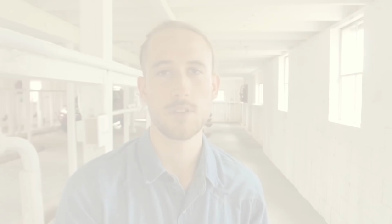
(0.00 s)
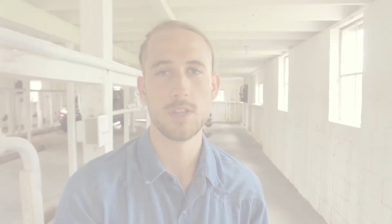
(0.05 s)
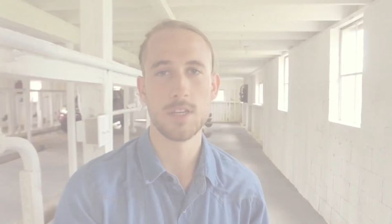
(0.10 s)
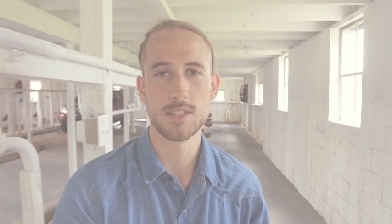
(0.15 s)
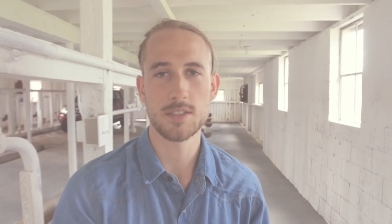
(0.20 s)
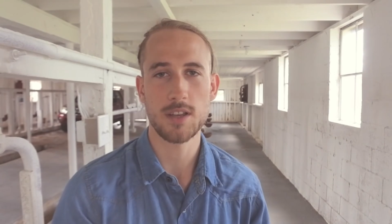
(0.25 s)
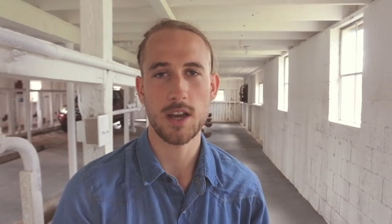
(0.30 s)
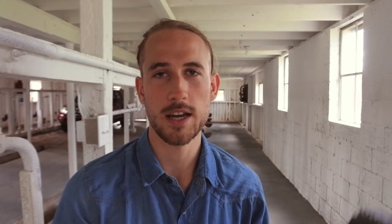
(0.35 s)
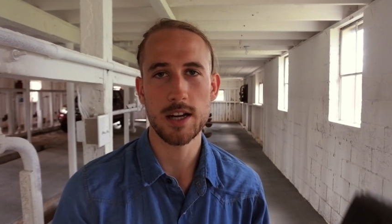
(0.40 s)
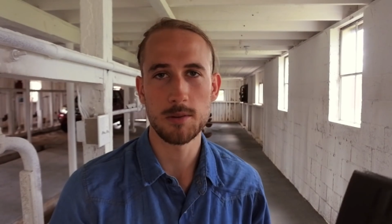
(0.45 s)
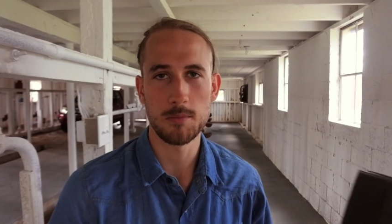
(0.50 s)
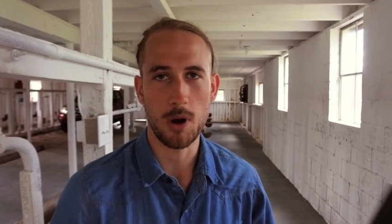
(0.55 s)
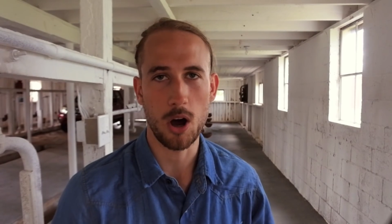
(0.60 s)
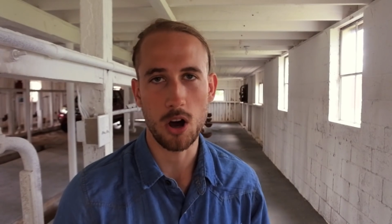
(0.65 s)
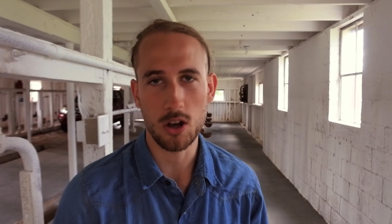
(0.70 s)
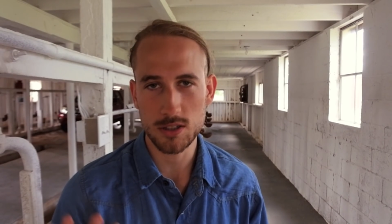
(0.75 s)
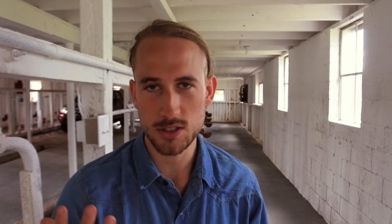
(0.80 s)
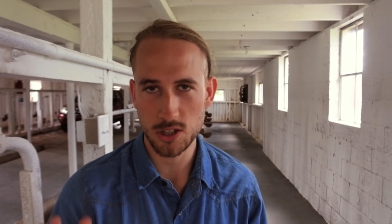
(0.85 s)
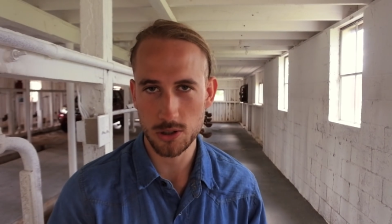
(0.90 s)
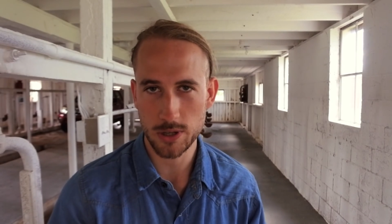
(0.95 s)
This item
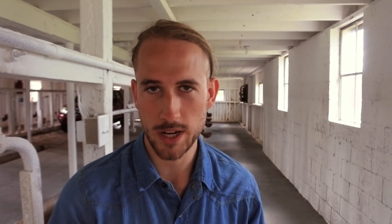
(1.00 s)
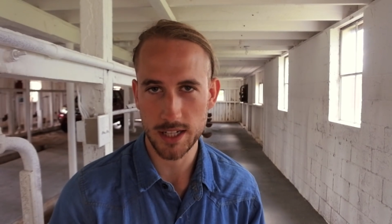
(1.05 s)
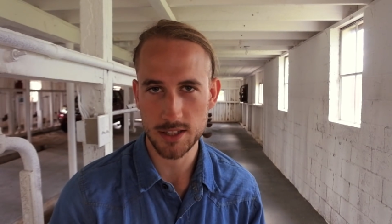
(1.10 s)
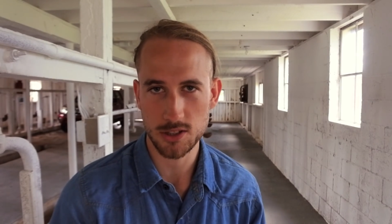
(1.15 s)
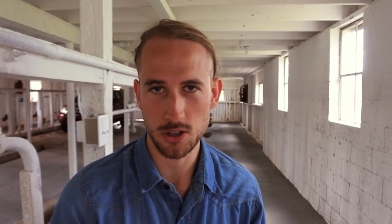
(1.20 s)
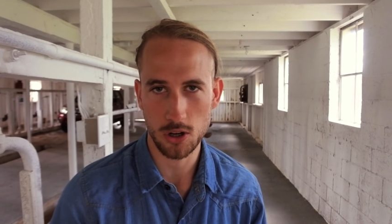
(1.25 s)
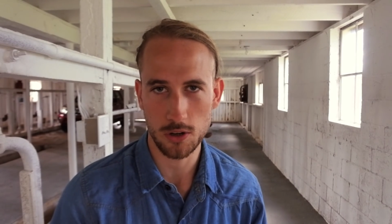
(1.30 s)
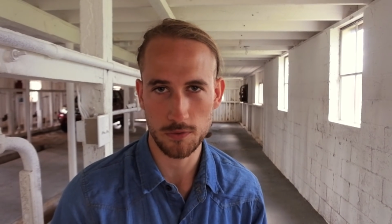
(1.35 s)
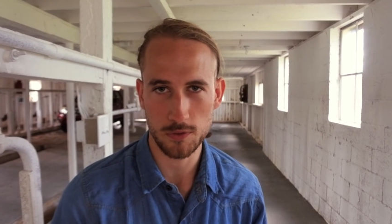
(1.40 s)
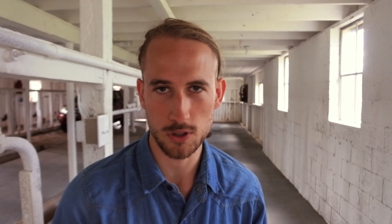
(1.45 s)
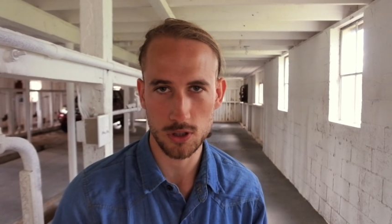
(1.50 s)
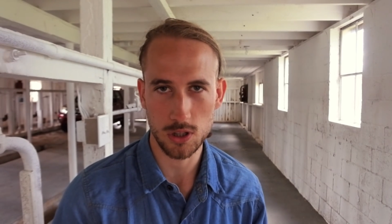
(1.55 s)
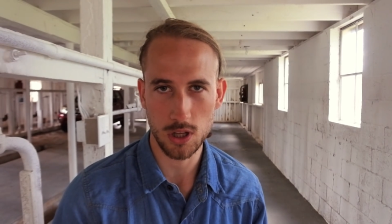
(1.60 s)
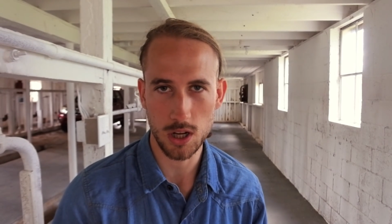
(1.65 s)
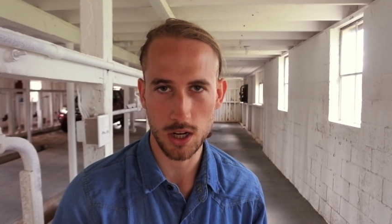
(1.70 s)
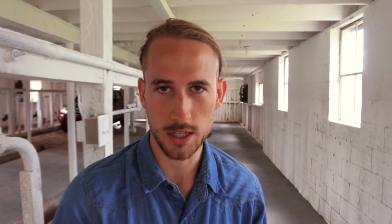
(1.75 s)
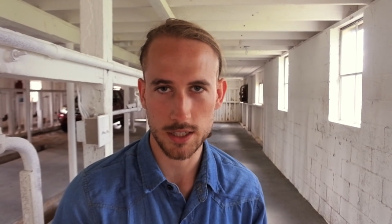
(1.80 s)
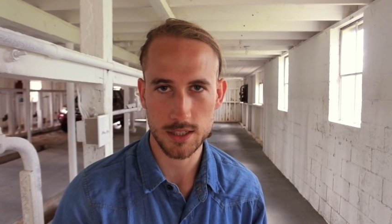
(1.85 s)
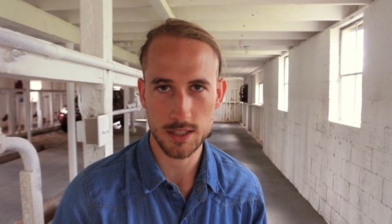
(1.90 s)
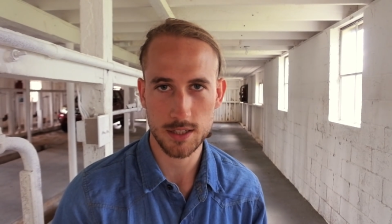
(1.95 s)
also gets
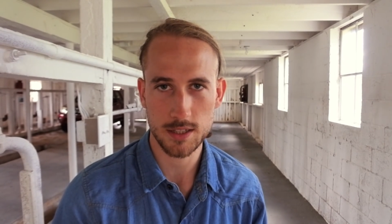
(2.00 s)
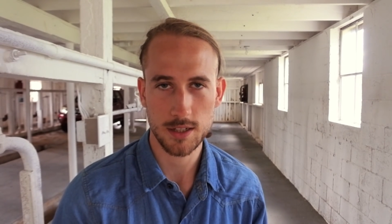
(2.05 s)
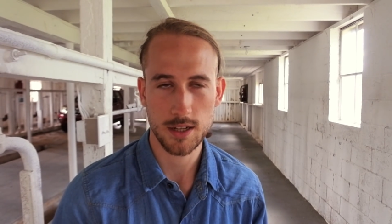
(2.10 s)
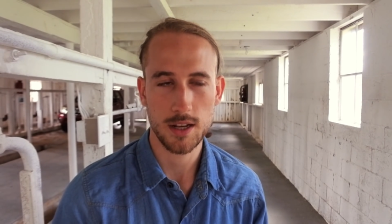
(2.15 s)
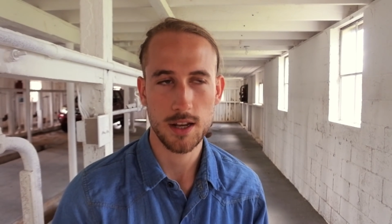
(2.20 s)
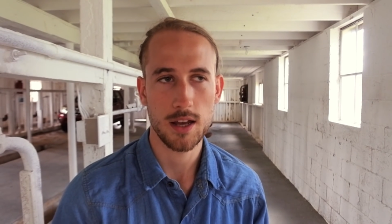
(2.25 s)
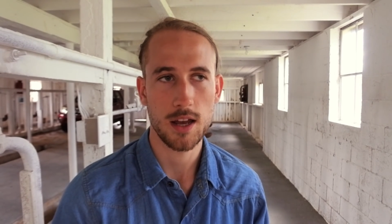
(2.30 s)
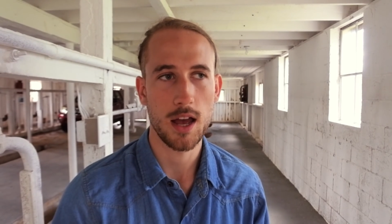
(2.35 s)
overlooked,